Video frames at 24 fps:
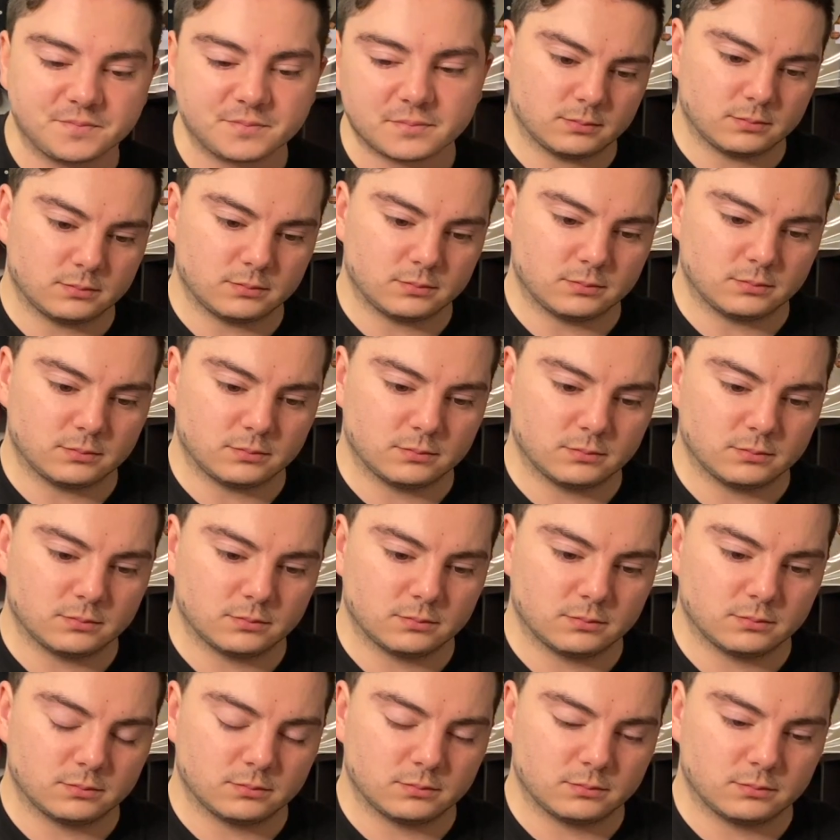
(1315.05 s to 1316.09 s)
Well then,
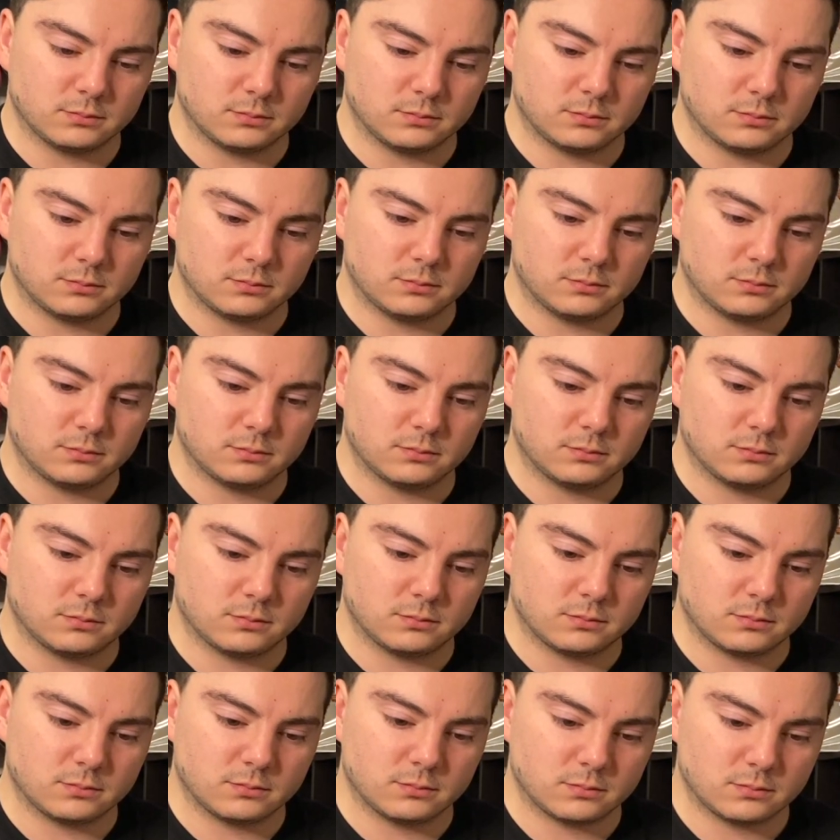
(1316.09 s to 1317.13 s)
I suppose I was
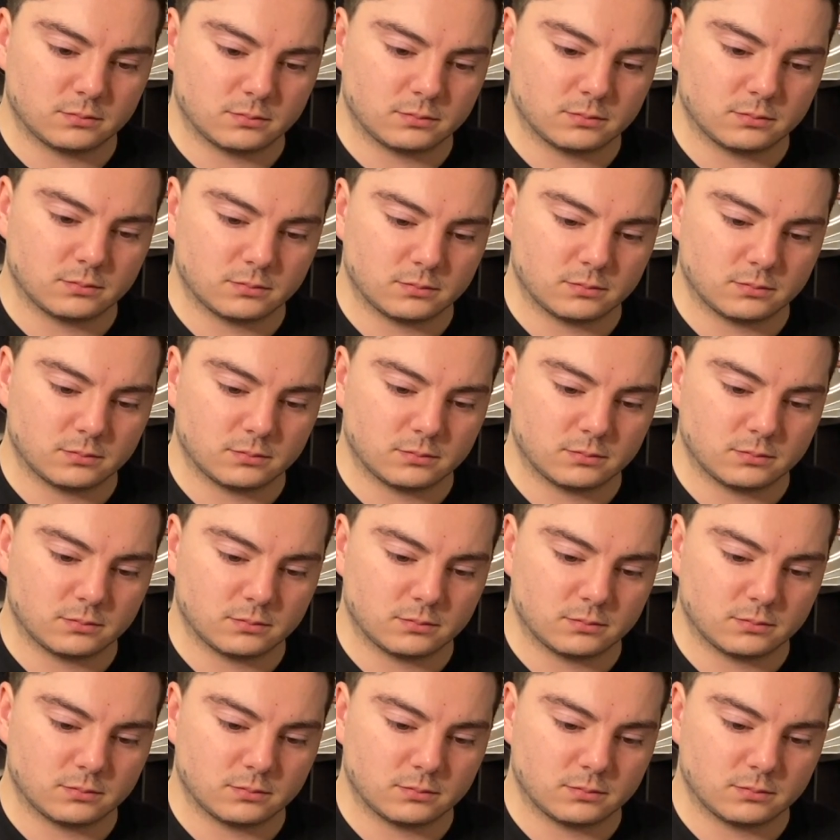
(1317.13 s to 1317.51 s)
singing for